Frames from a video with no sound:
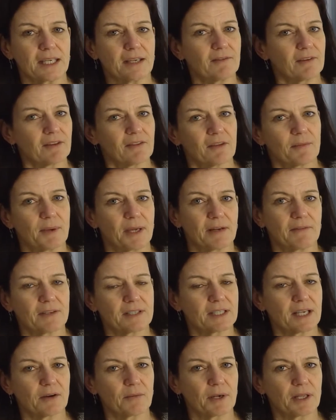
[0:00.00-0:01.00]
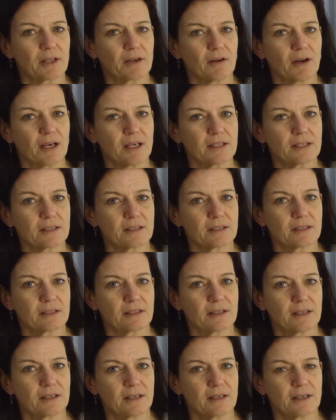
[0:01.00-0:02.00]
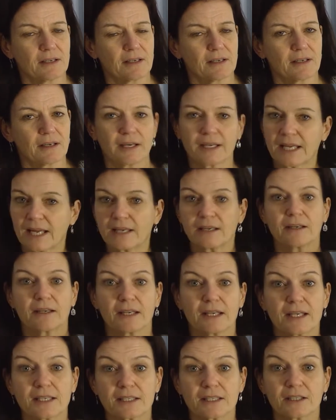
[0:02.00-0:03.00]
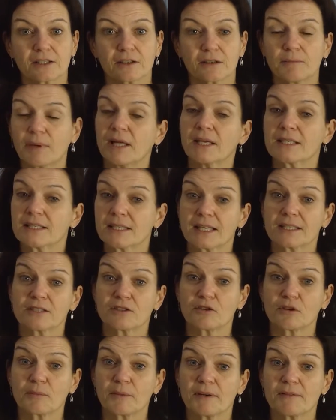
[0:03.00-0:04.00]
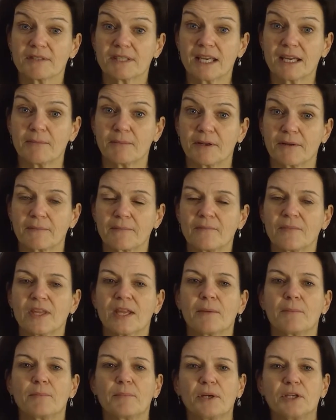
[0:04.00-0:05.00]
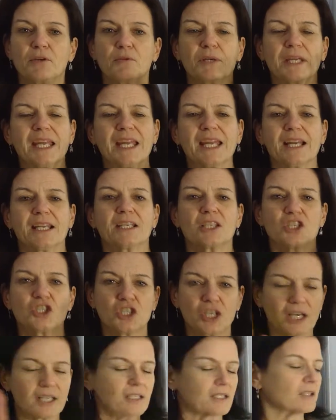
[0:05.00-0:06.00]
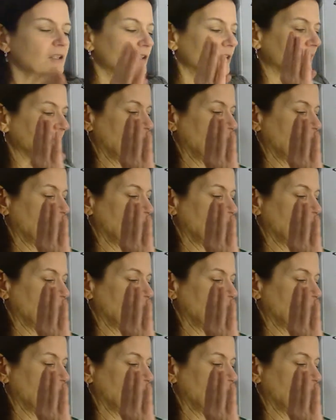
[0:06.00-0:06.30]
even if the benefits outweigh the costs? Again, is it a good policy? That's a normative statement. But you can't just look